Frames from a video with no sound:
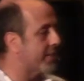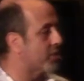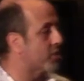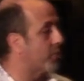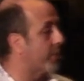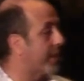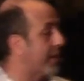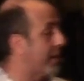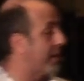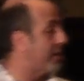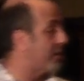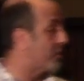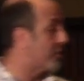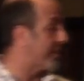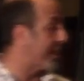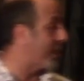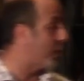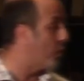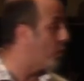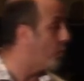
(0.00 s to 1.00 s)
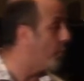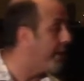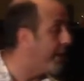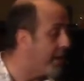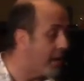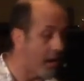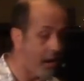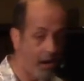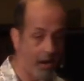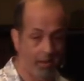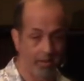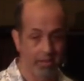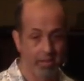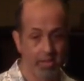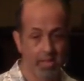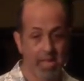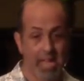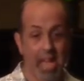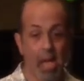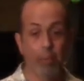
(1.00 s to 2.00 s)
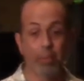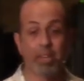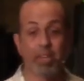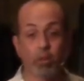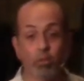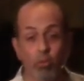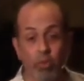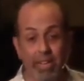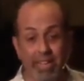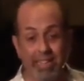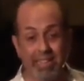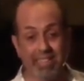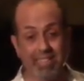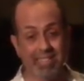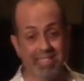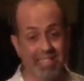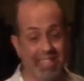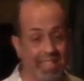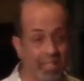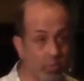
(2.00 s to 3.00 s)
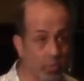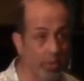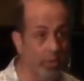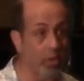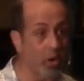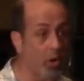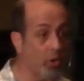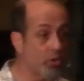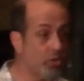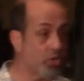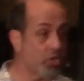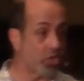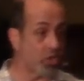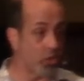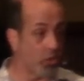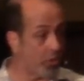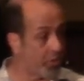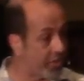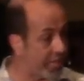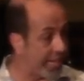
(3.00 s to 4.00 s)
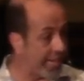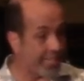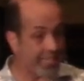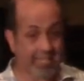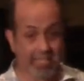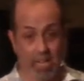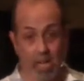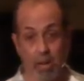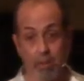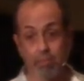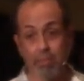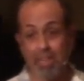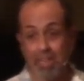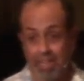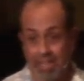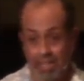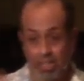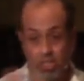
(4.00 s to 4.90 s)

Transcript: so we can understand who we are. And we can read these things when those two things come in